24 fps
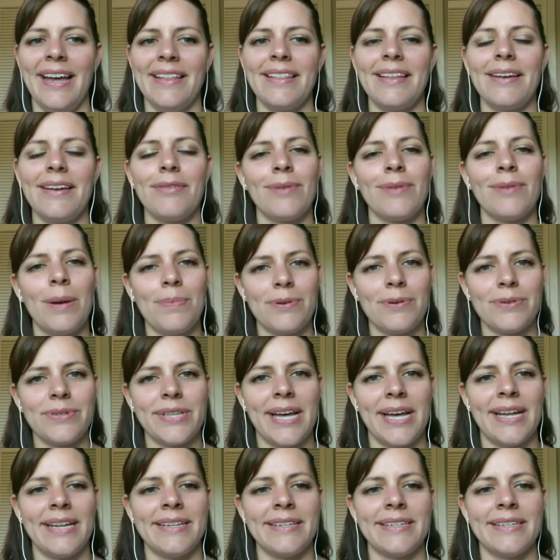that
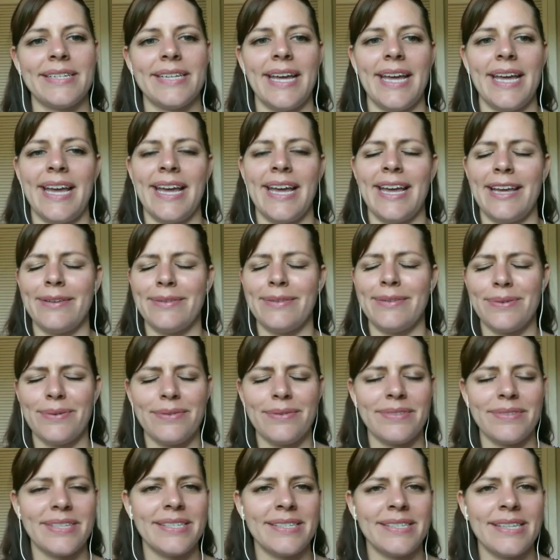represent a sort
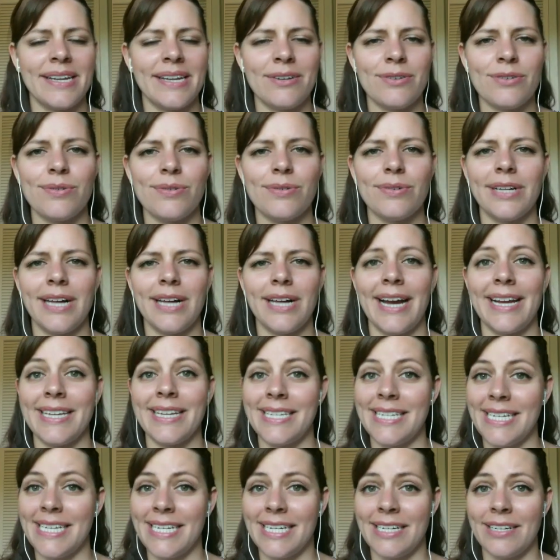of central
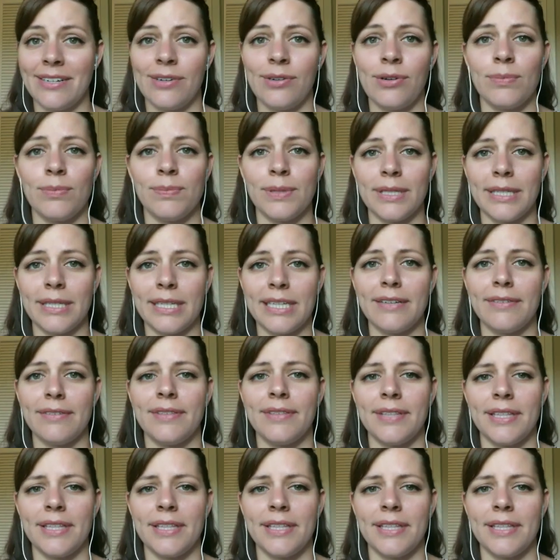idea or belief